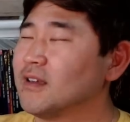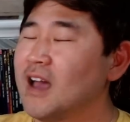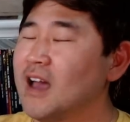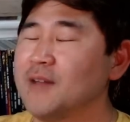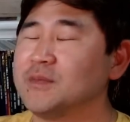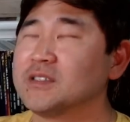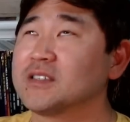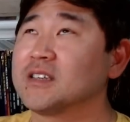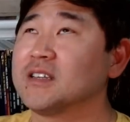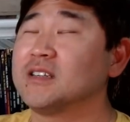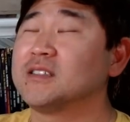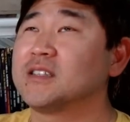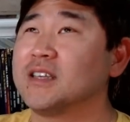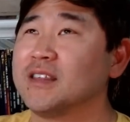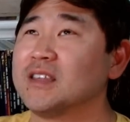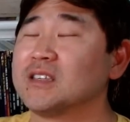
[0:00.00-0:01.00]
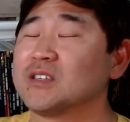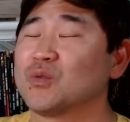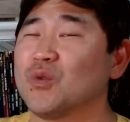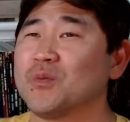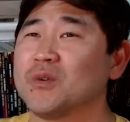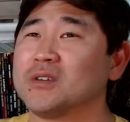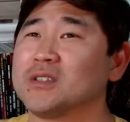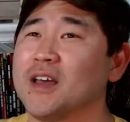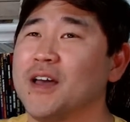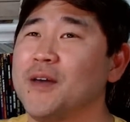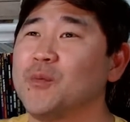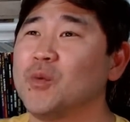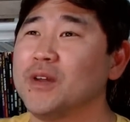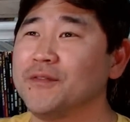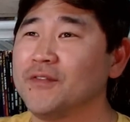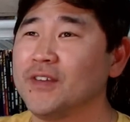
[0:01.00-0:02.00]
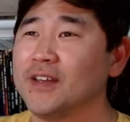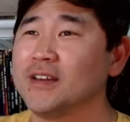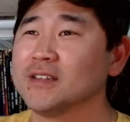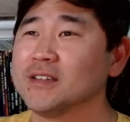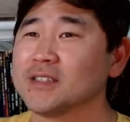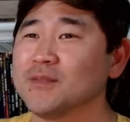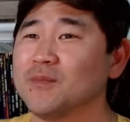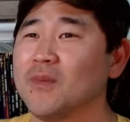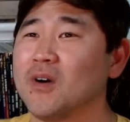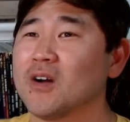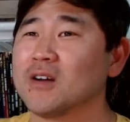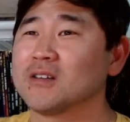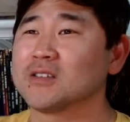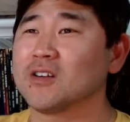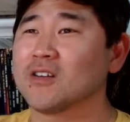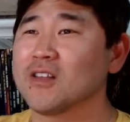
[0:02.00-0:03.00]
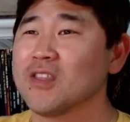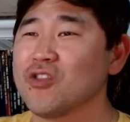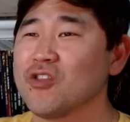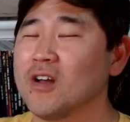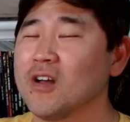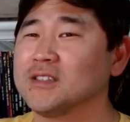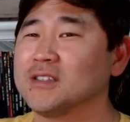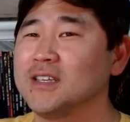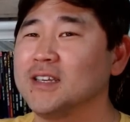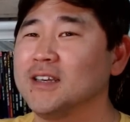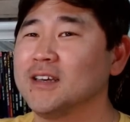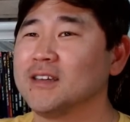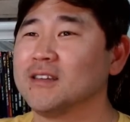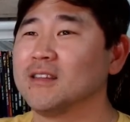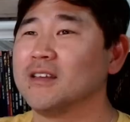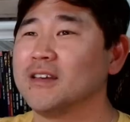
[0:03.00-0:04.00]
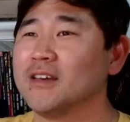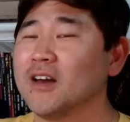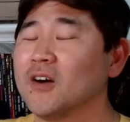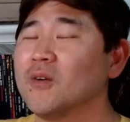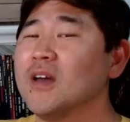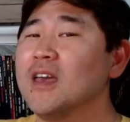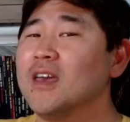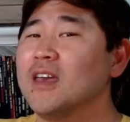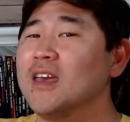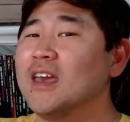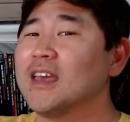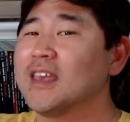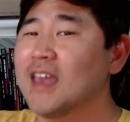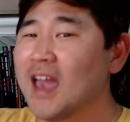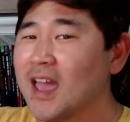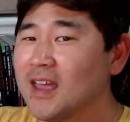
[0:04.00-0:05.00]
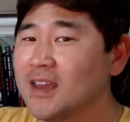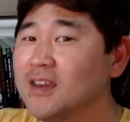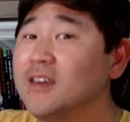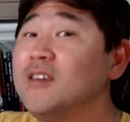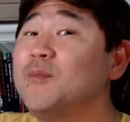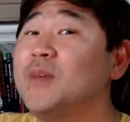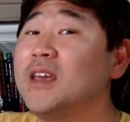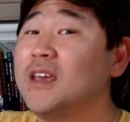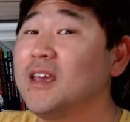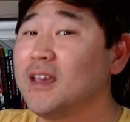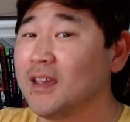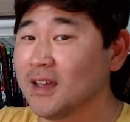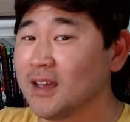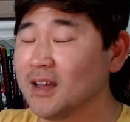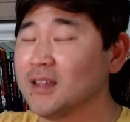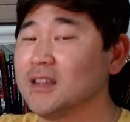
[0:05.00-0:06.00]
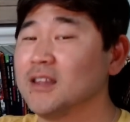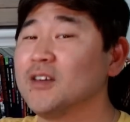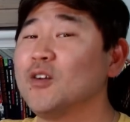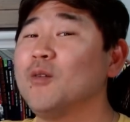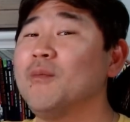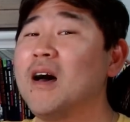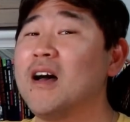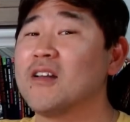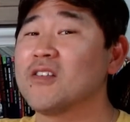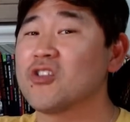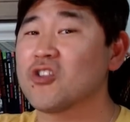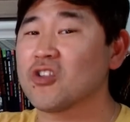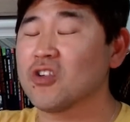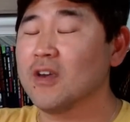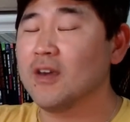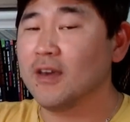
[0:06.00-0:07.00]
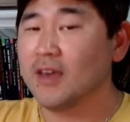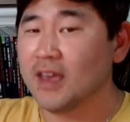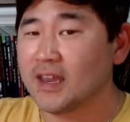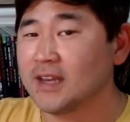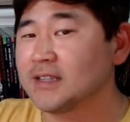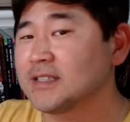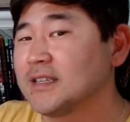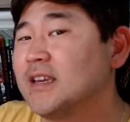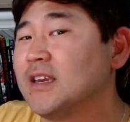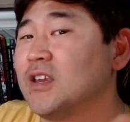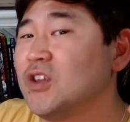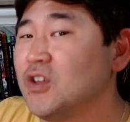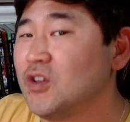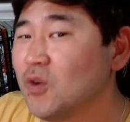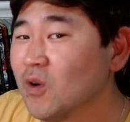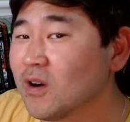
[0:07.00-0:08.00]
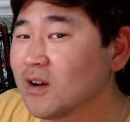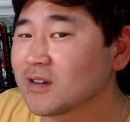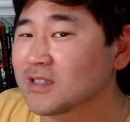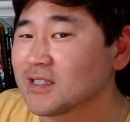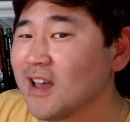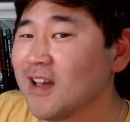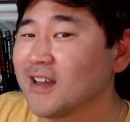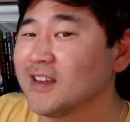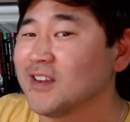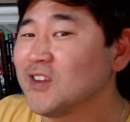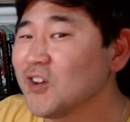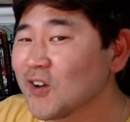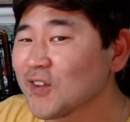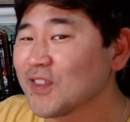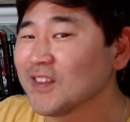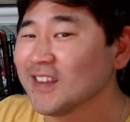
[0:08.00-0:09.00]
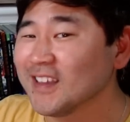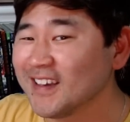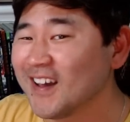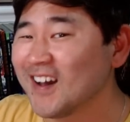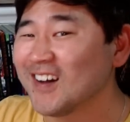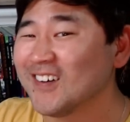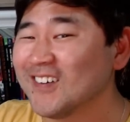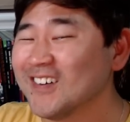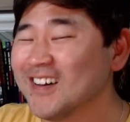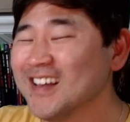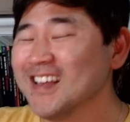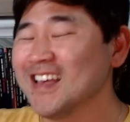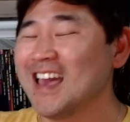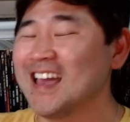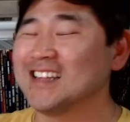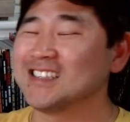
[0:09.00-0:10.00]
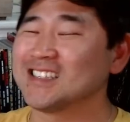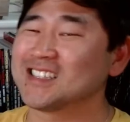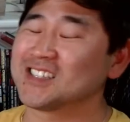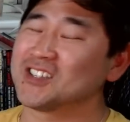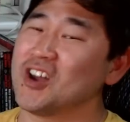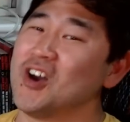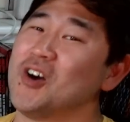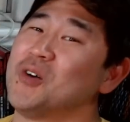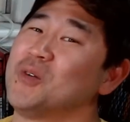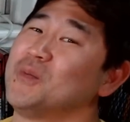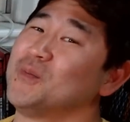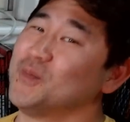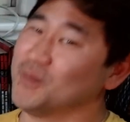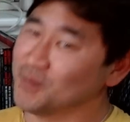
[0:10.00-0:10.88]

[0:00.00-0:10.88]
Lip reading: I'm just going to say this one more time. When Venus and Mars are conjuncting in Leo, it can be a little much, and it's in your sign. You're the Leo. And so